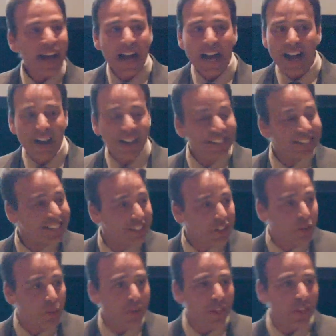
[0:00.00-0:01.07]
how to
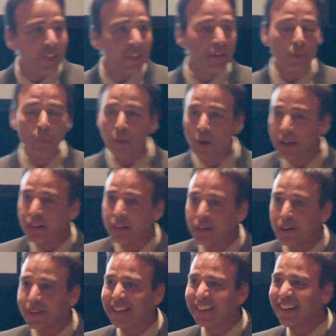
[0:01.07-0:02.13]
deal with it, what it
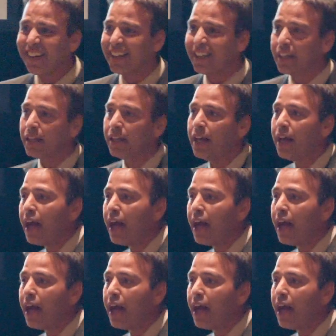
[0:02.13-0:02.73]
looks like,